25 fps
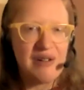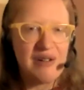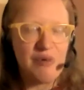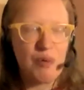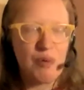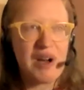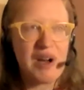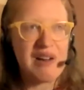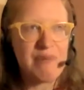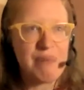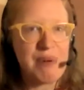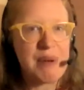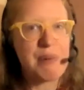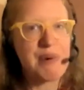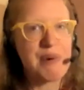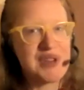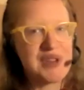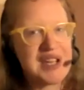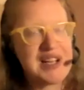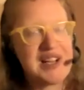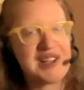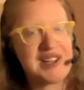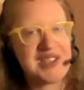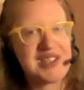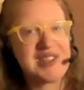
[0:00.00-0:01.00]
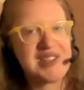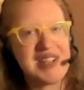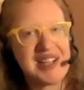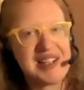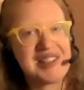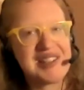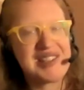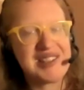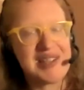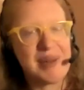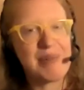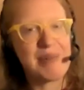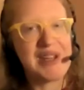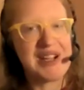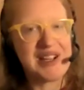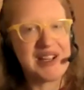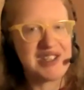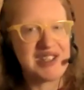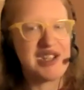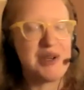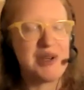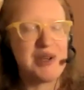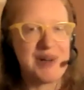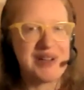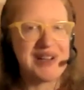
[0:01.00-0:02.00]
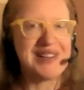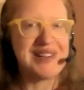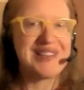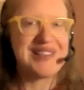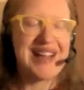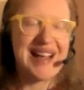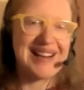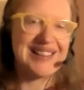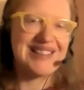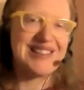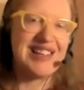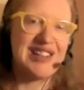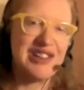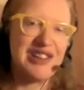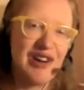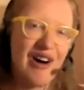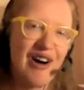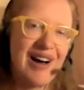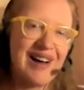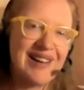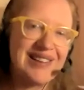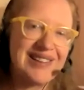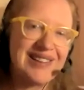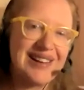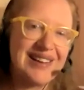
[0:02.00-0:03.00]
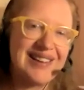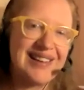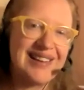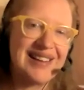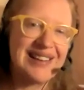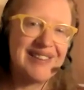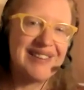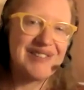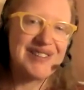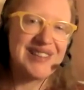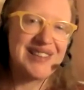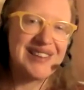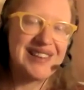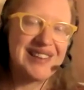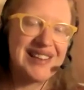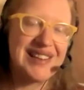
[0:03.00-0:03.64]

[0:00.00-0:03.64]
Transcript: what if people think that something is a human and it's actually not. I think that was a thing.